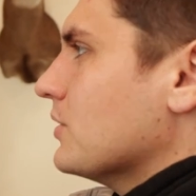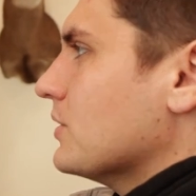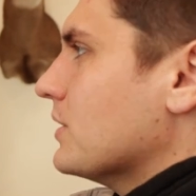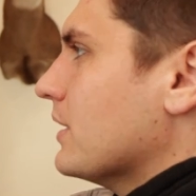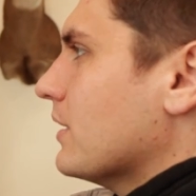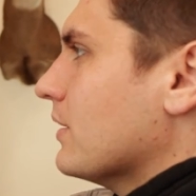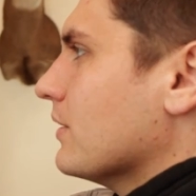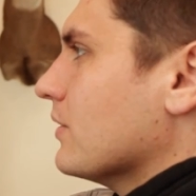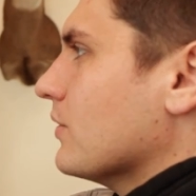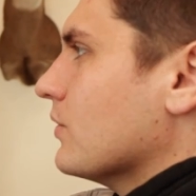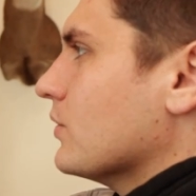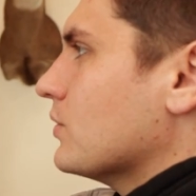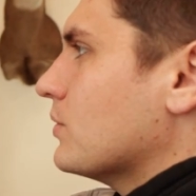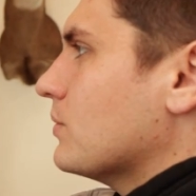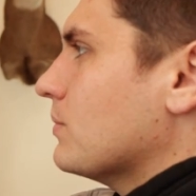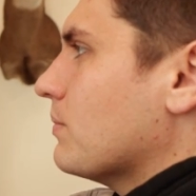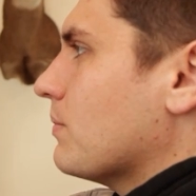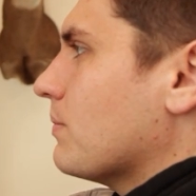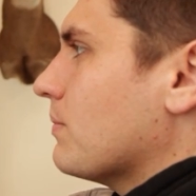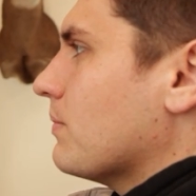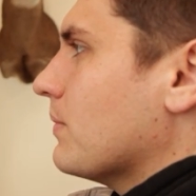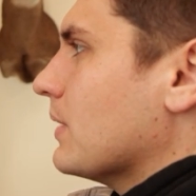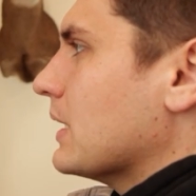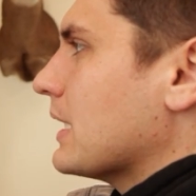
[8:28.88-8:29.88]
there's deer in those
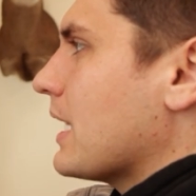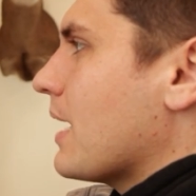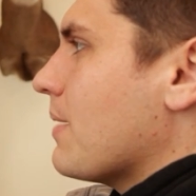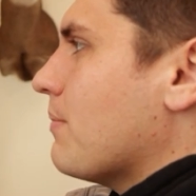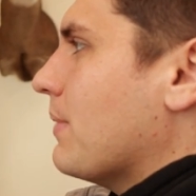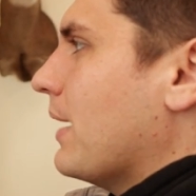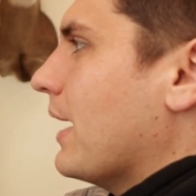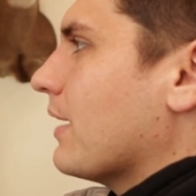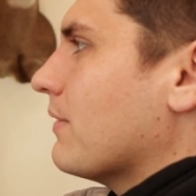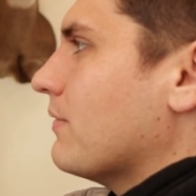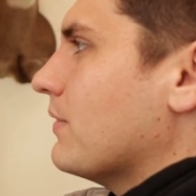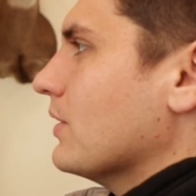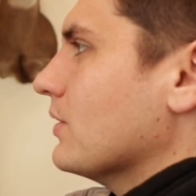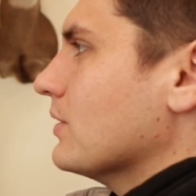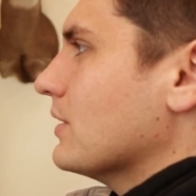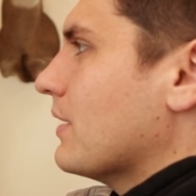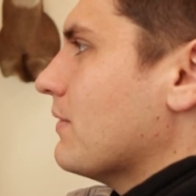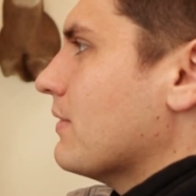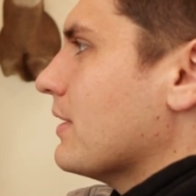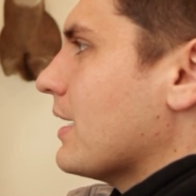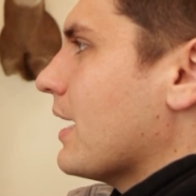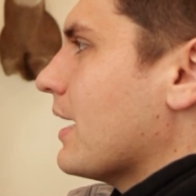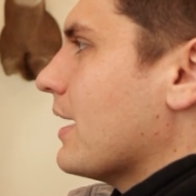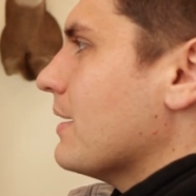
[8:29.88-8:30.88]
in that backfield
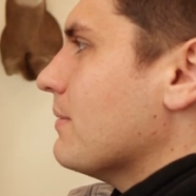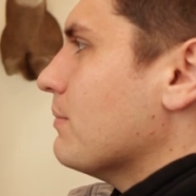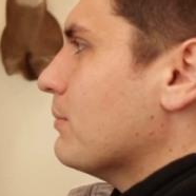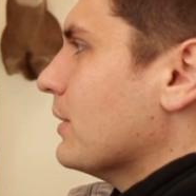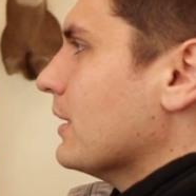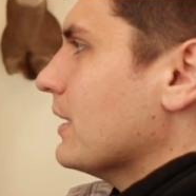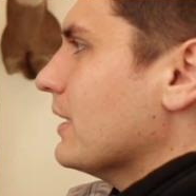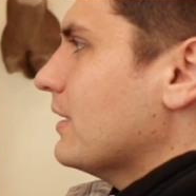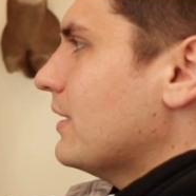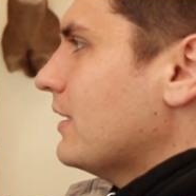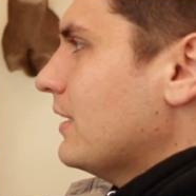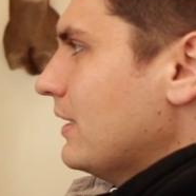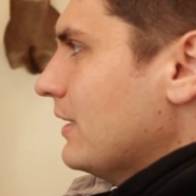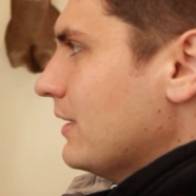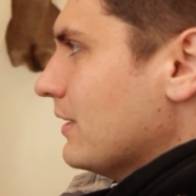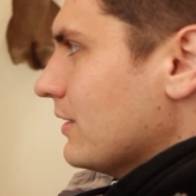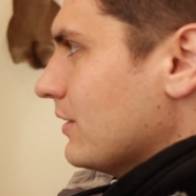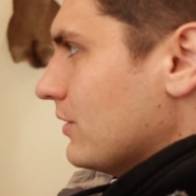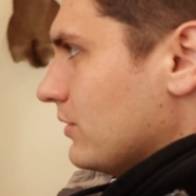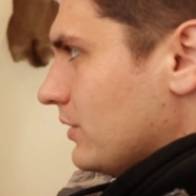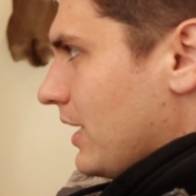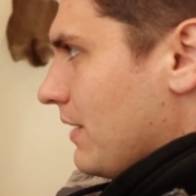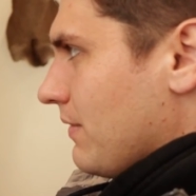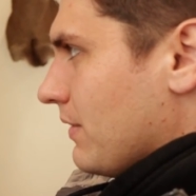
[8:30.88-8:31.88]
every night. But
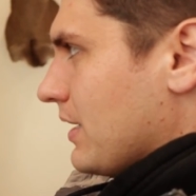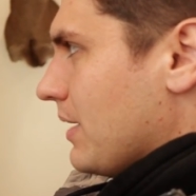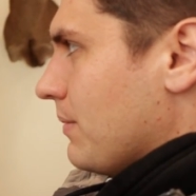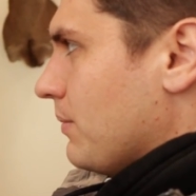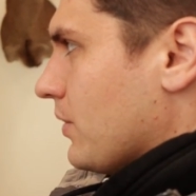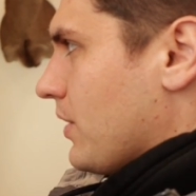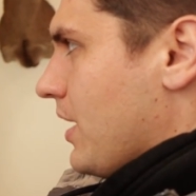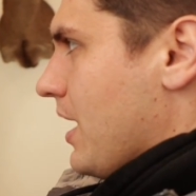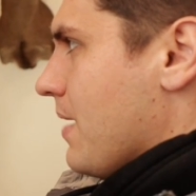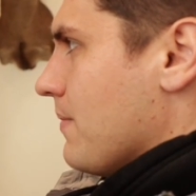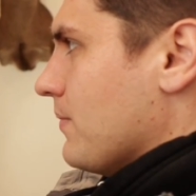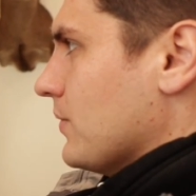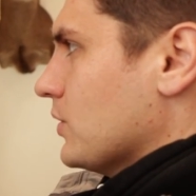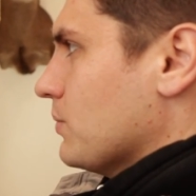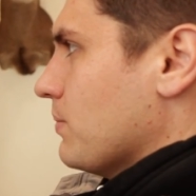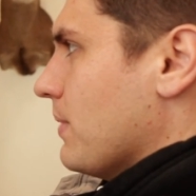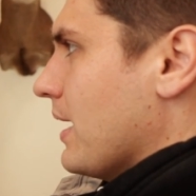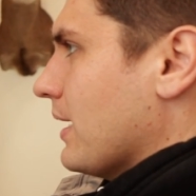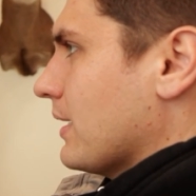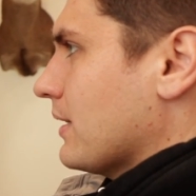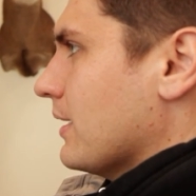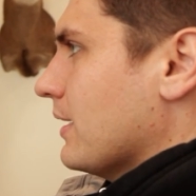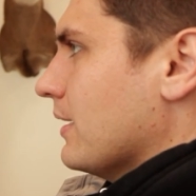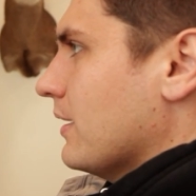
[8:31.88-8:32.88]
I only have a couple cameras
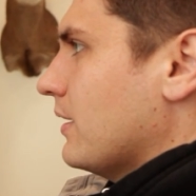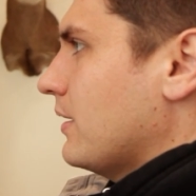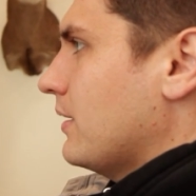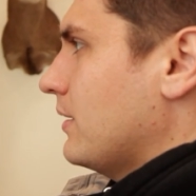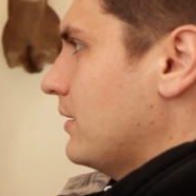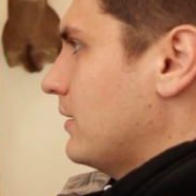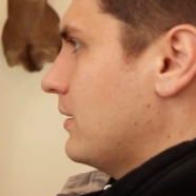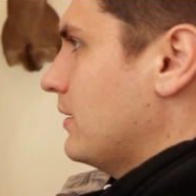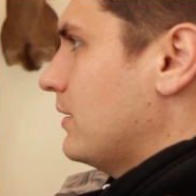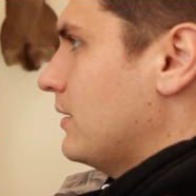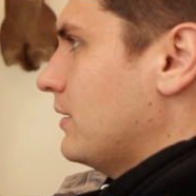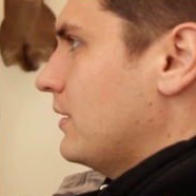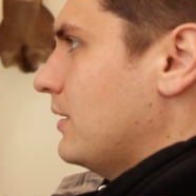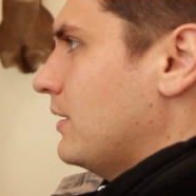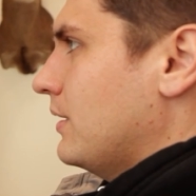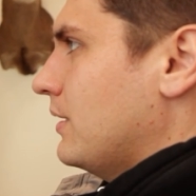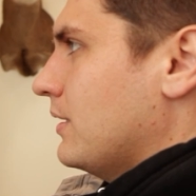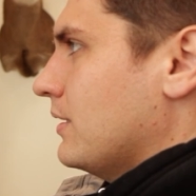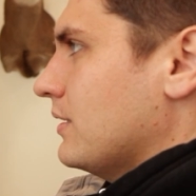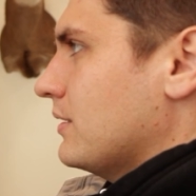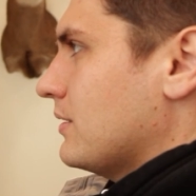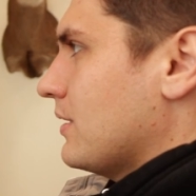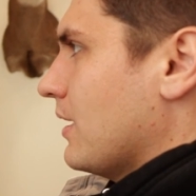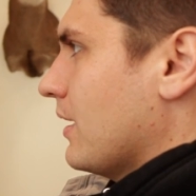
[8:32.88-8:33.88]
back there.
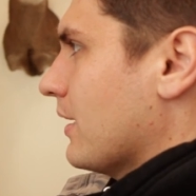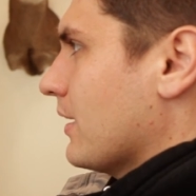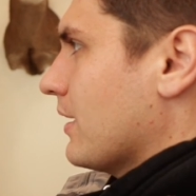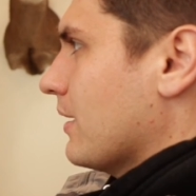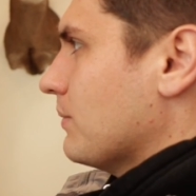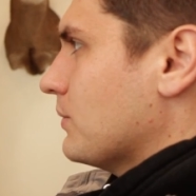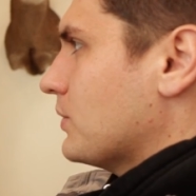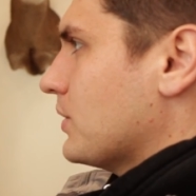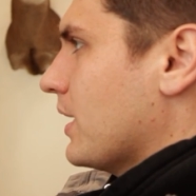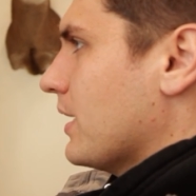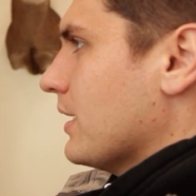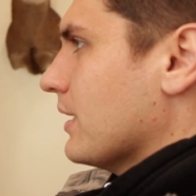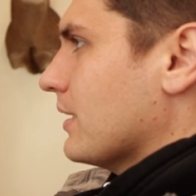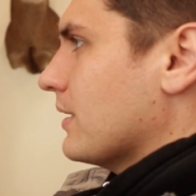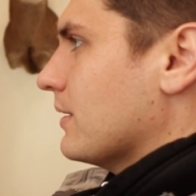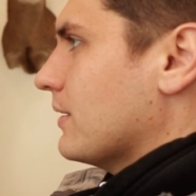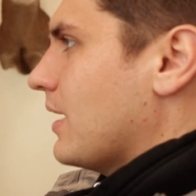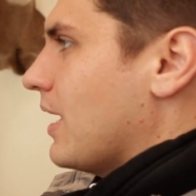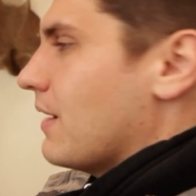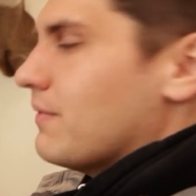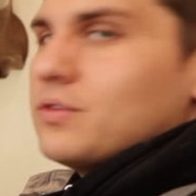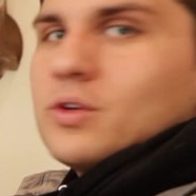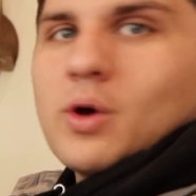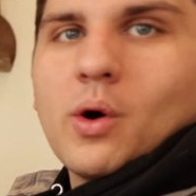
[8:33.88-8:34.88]
It's not like I'm trying to
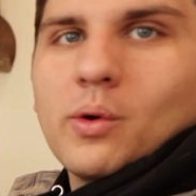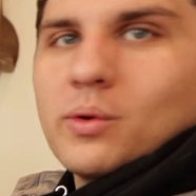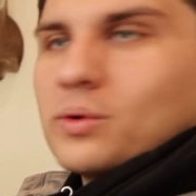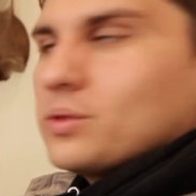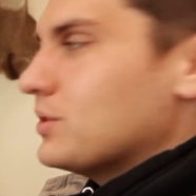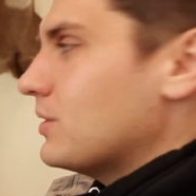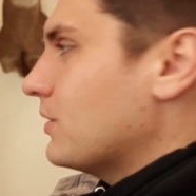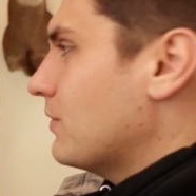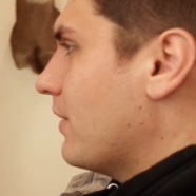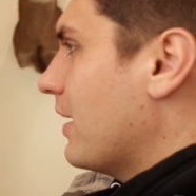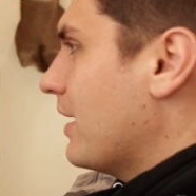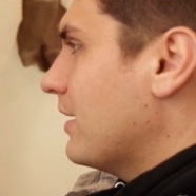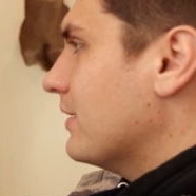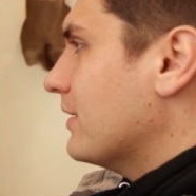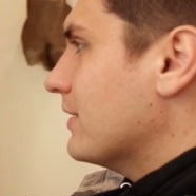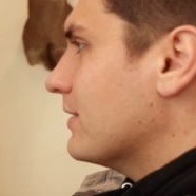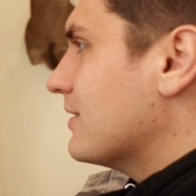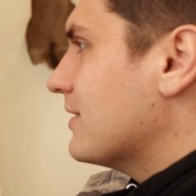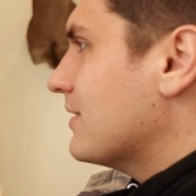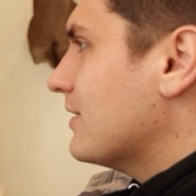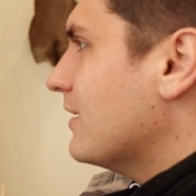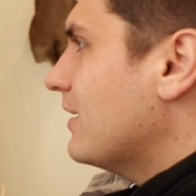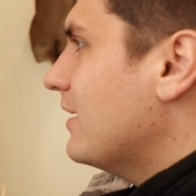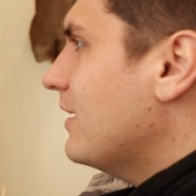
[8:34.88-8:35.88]
have total
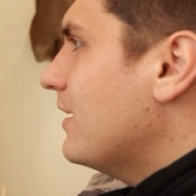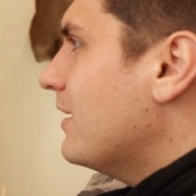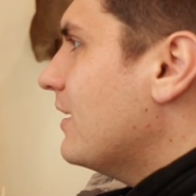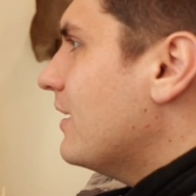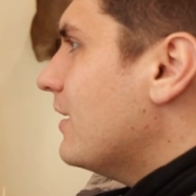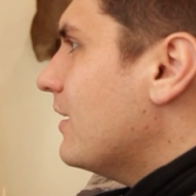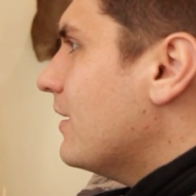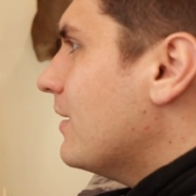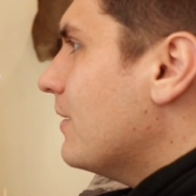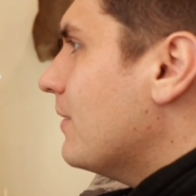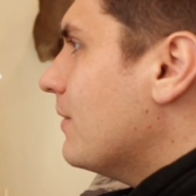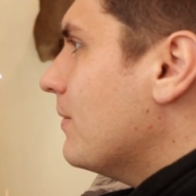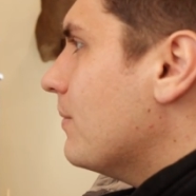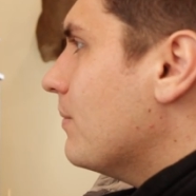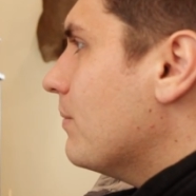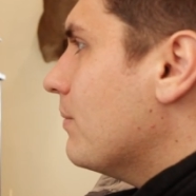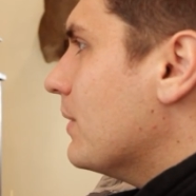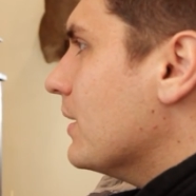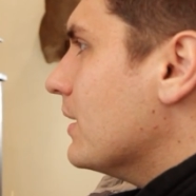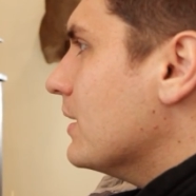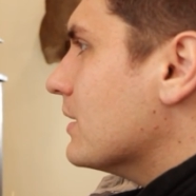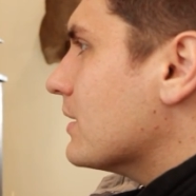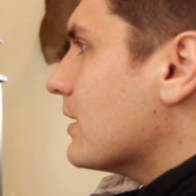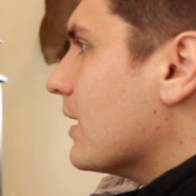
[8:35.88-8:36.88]
surveillance,
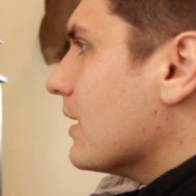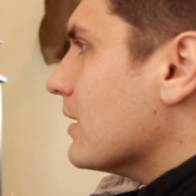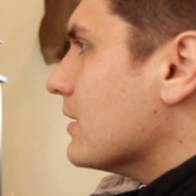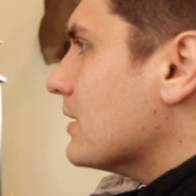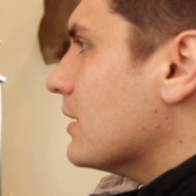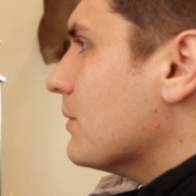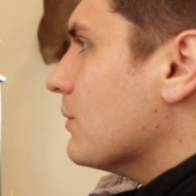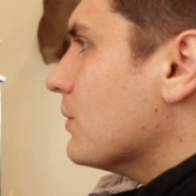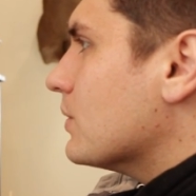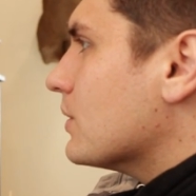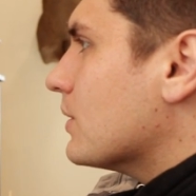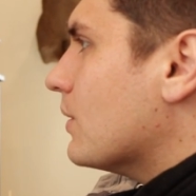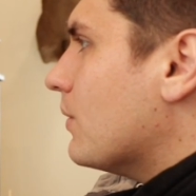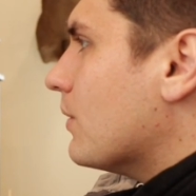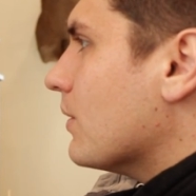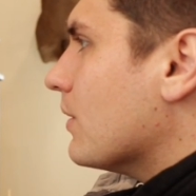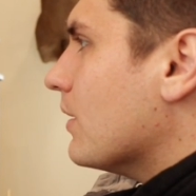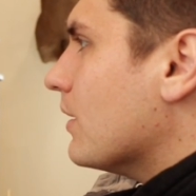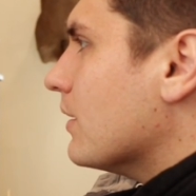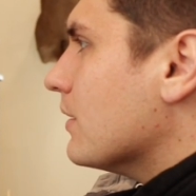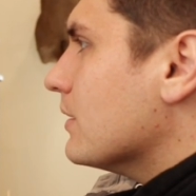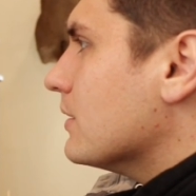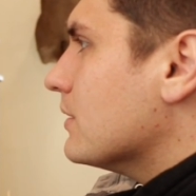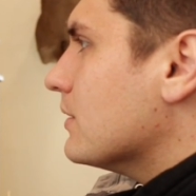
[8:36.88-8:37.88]
but just kind of see what's going
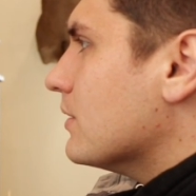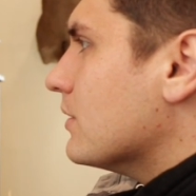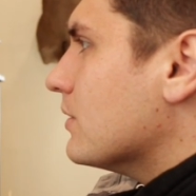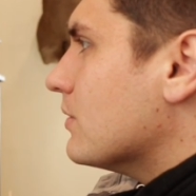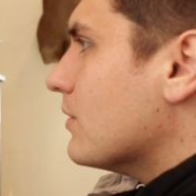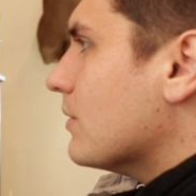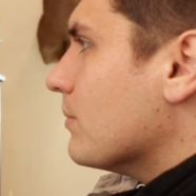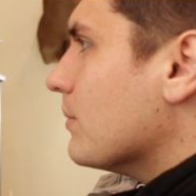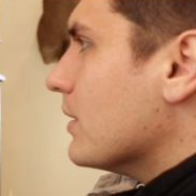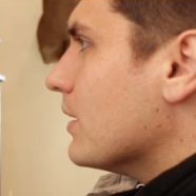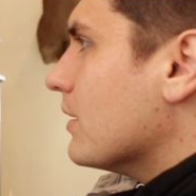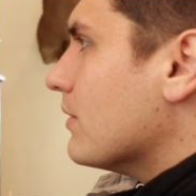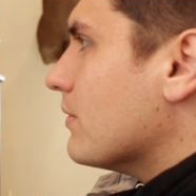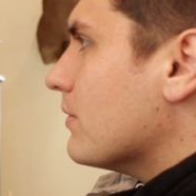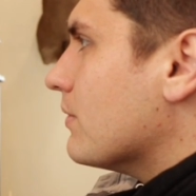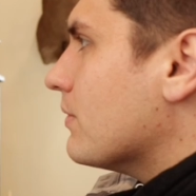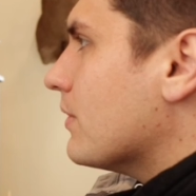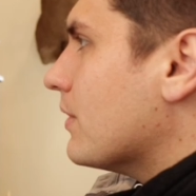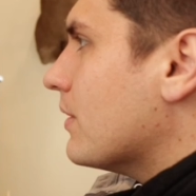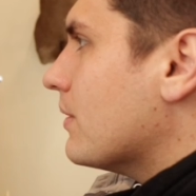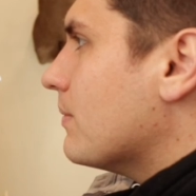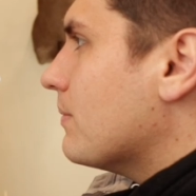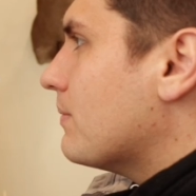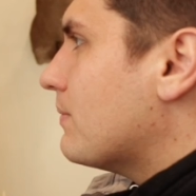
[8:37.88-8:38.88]
on. This is from a different
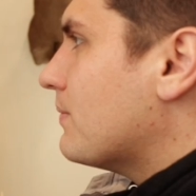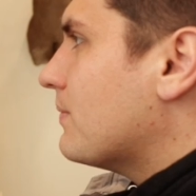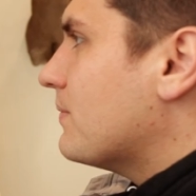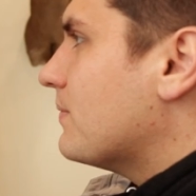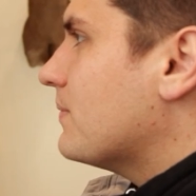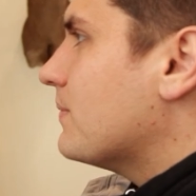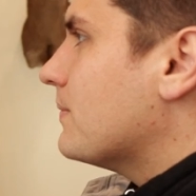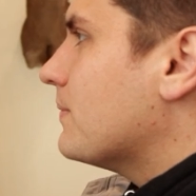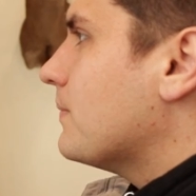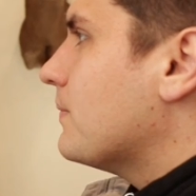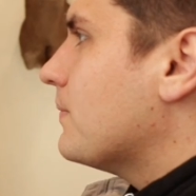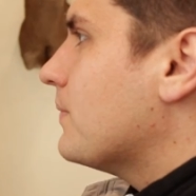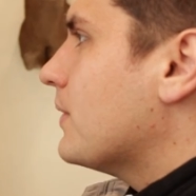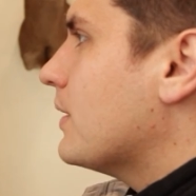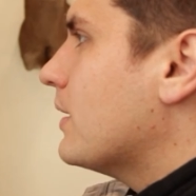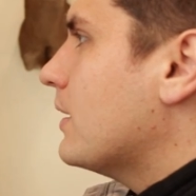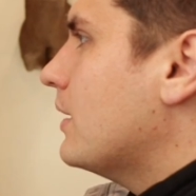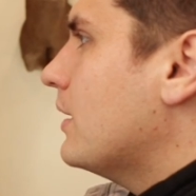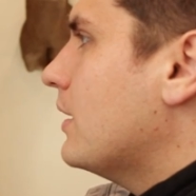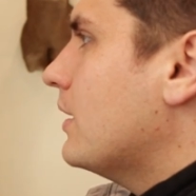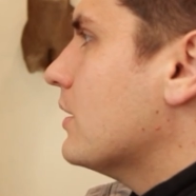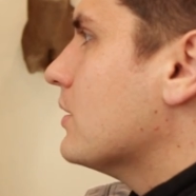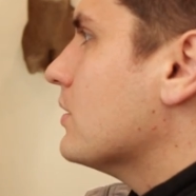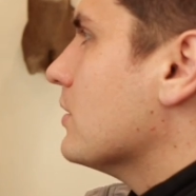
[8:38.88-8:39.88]
farm,
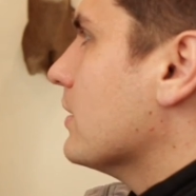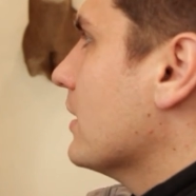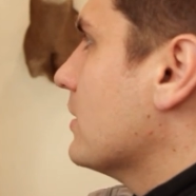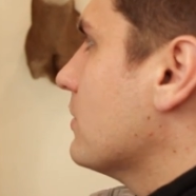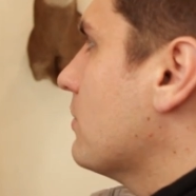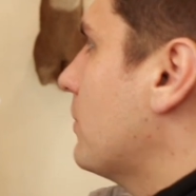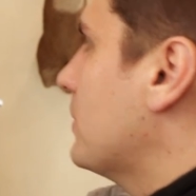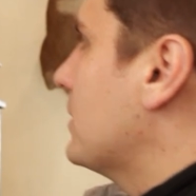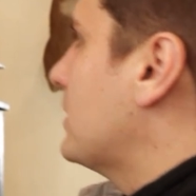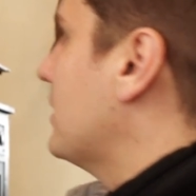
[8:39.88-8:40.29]
so that's what